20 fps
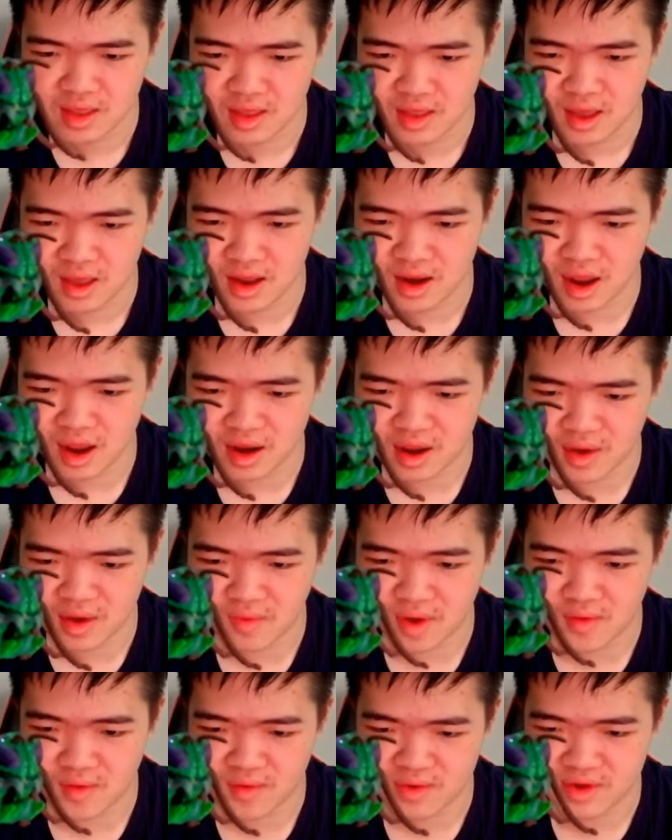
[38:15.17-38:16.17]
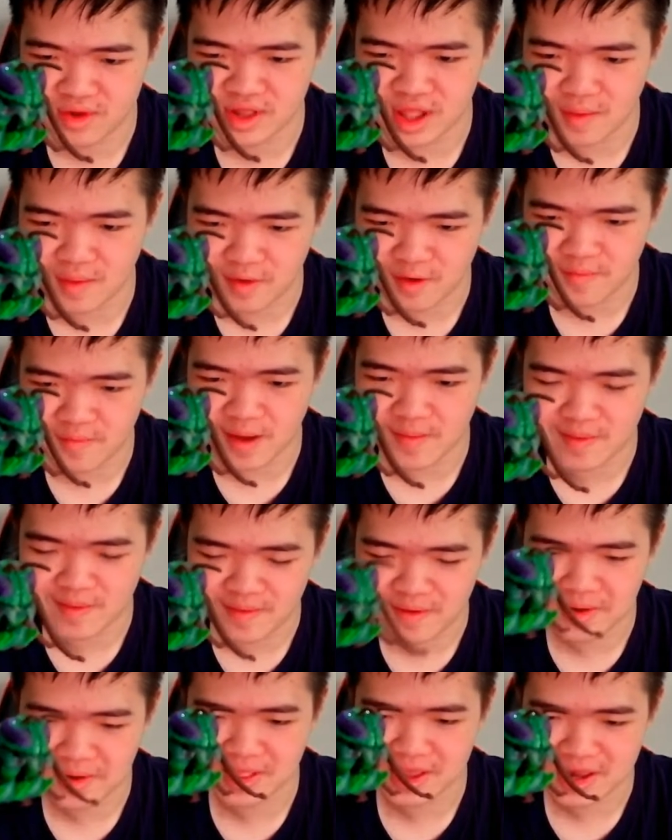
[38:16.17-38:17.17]
any idea when will Slammer and Pipes be
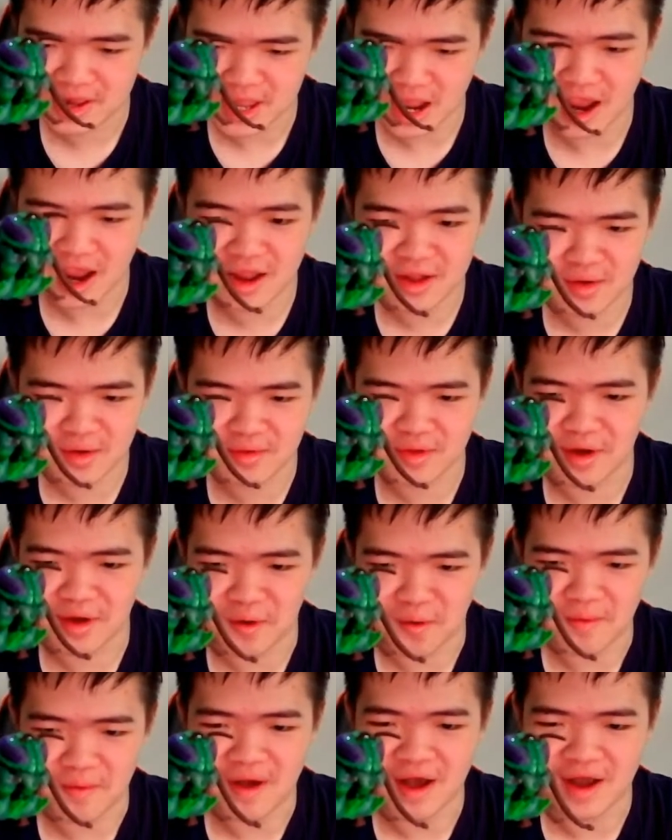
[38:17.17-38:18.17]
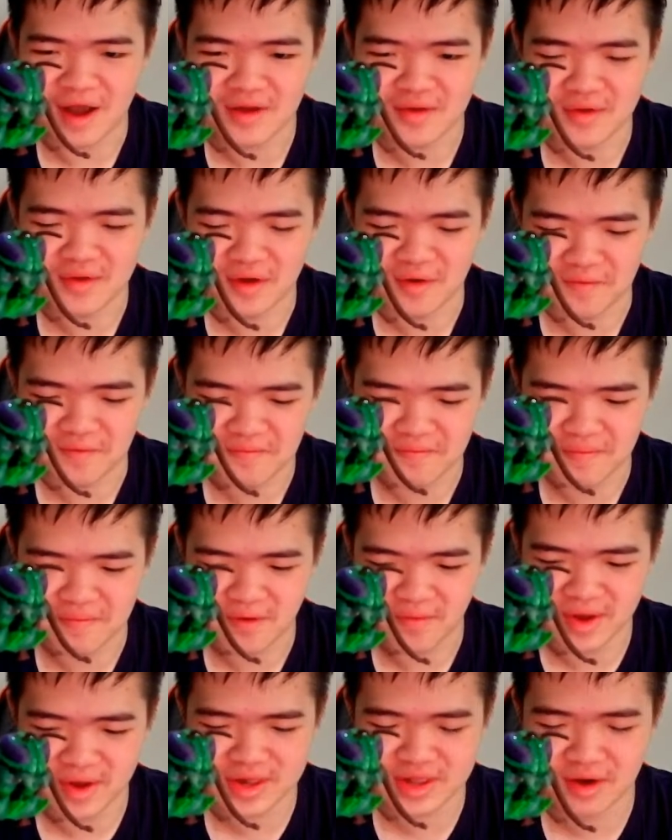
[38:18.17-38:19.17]
released? I don't know. I don't know. But
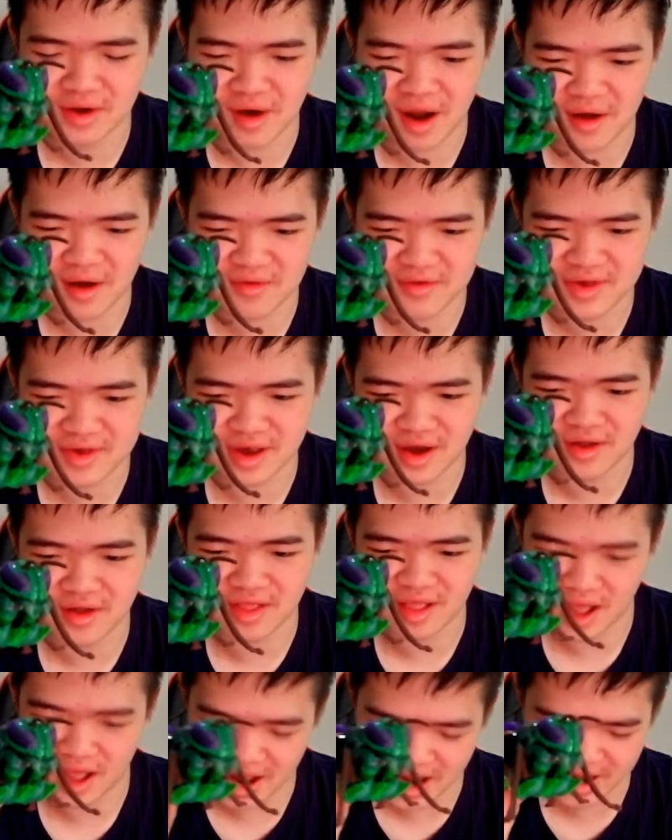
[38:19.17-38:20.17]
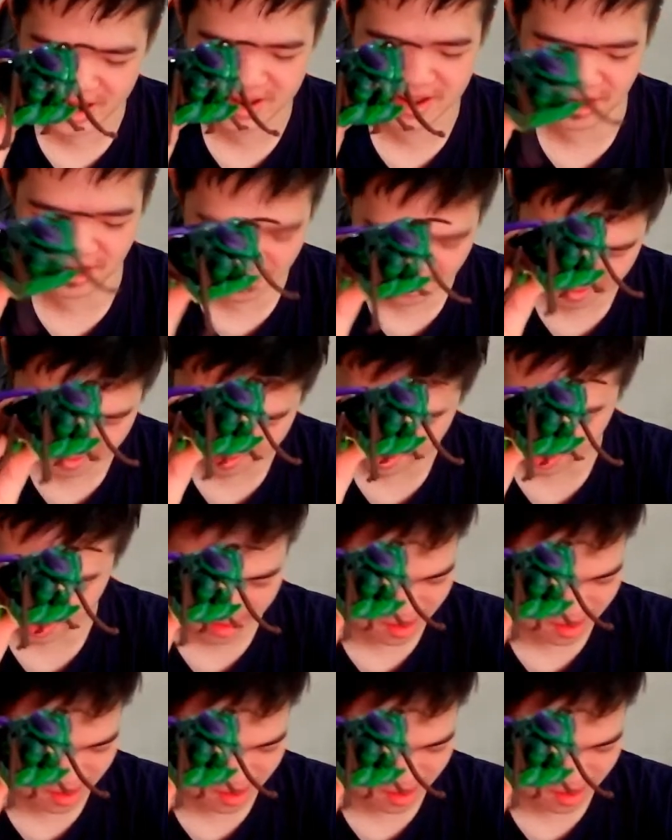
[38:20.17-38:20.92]
once they're out online, I'll I'll,